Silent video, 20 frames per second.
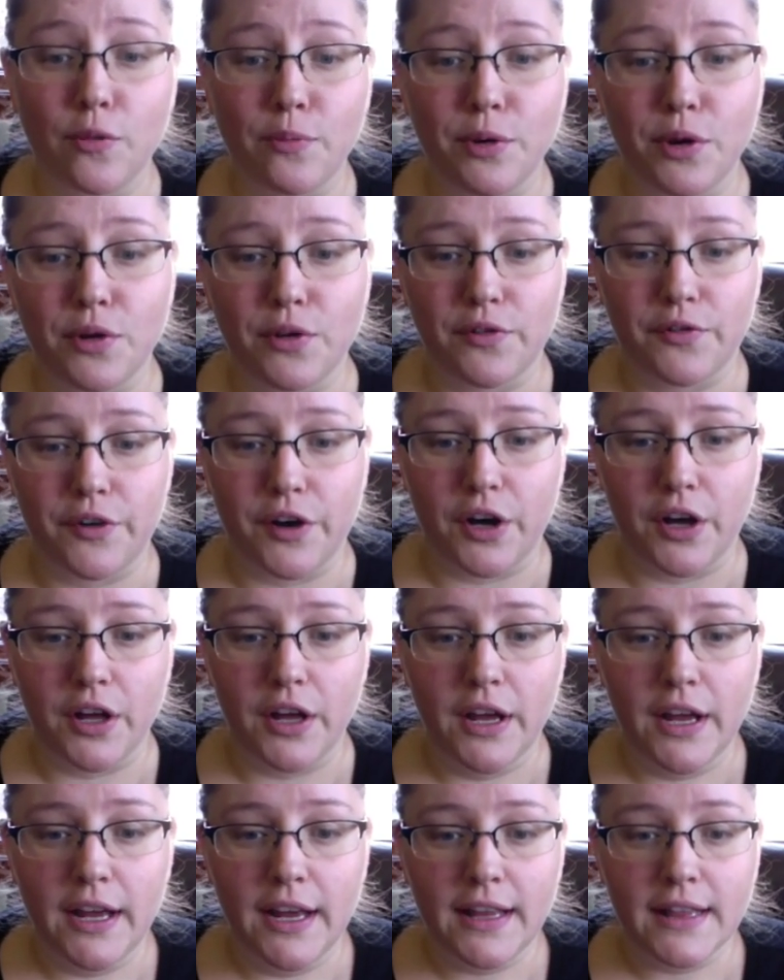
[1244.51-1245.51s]
beautiful.
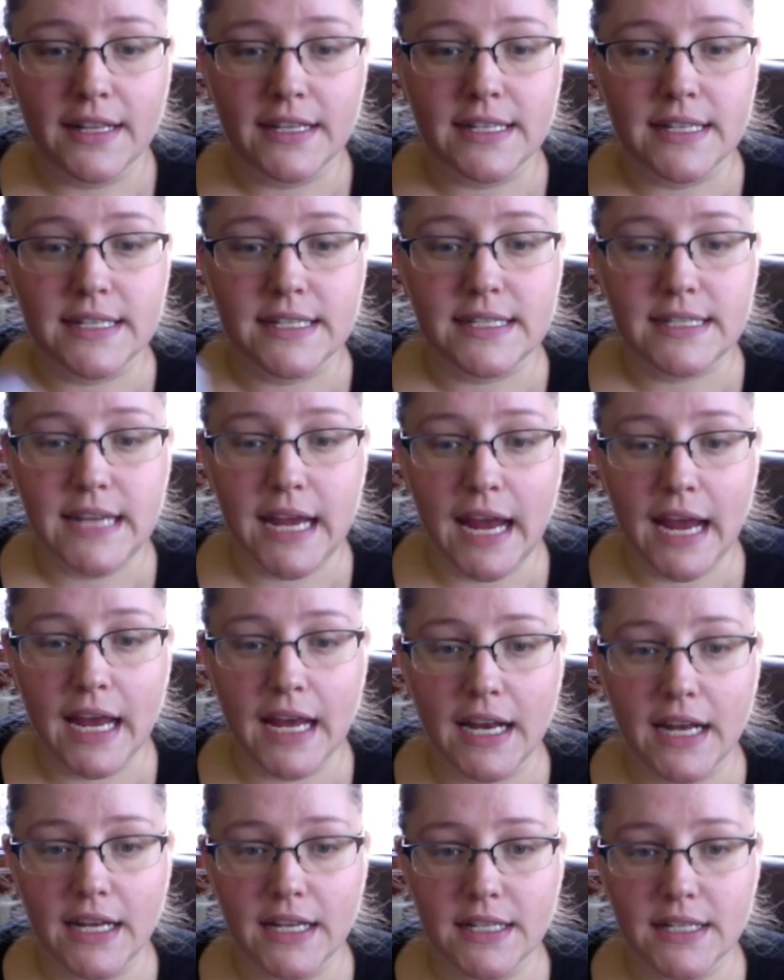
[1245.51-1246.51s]
This is
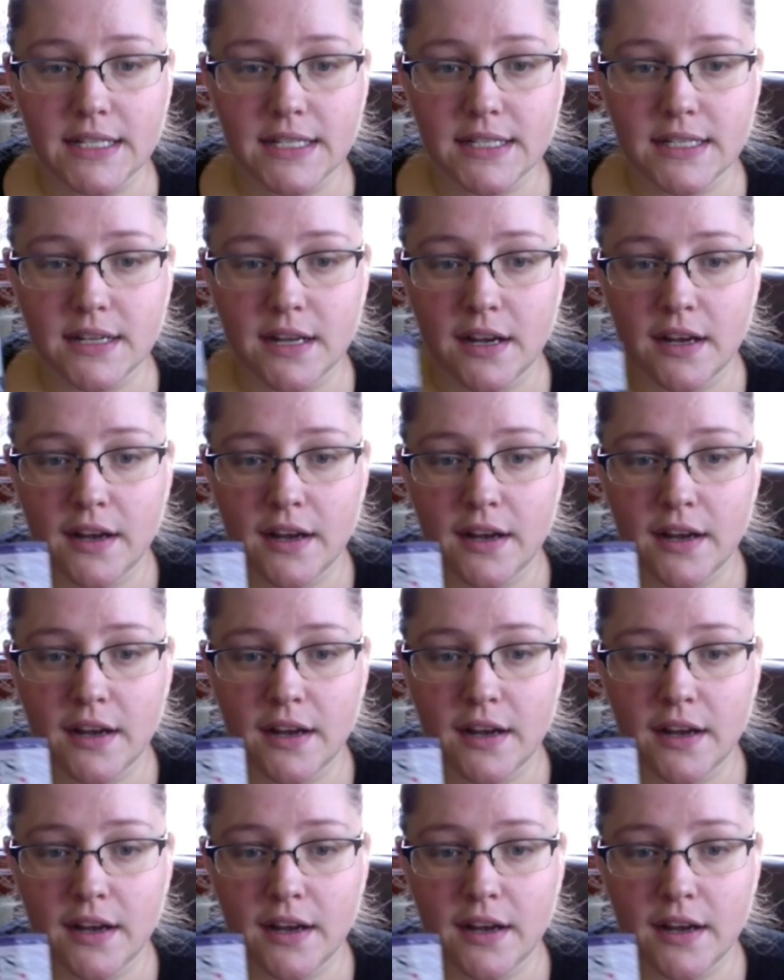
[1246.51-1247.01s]
Tanis